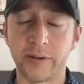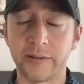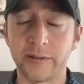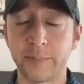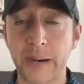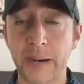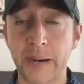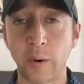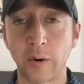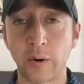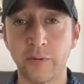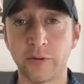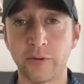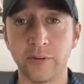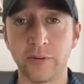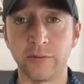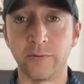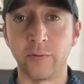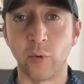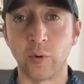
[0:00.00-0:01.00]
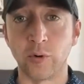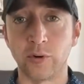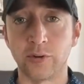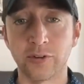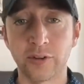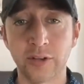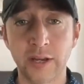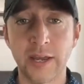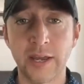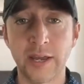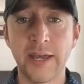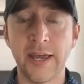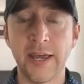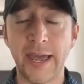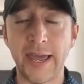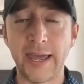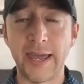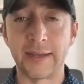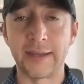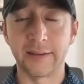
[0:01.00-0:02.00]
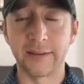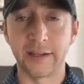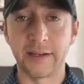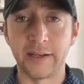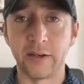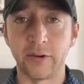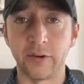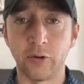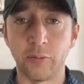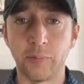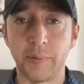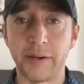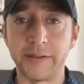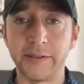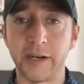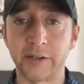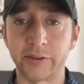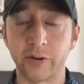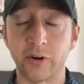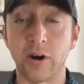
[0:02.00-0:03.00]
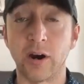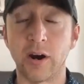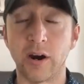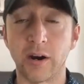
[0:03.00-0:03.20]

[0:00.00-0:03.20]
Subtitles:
It's Power versus Force and Letting Go by Dr.